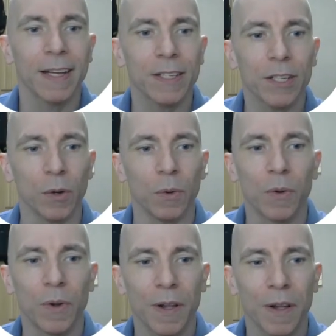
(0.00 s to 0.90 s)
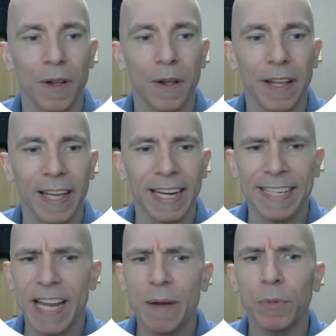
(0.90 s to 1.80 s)
So, an
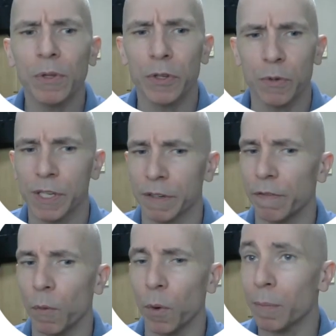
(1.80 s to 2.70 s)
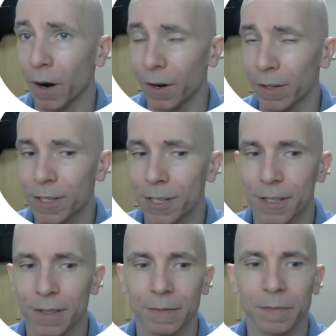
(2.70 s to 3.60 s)
example using 4
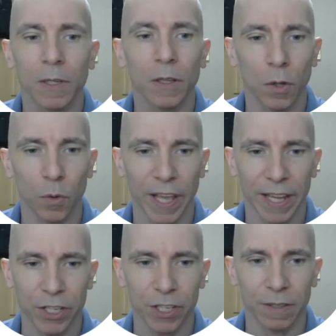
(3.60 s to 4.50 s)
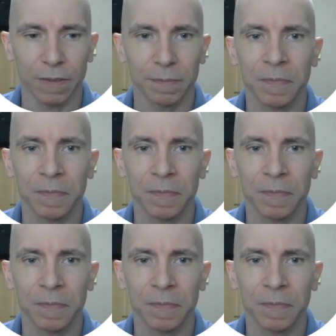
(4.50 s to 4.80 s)
parts. Location.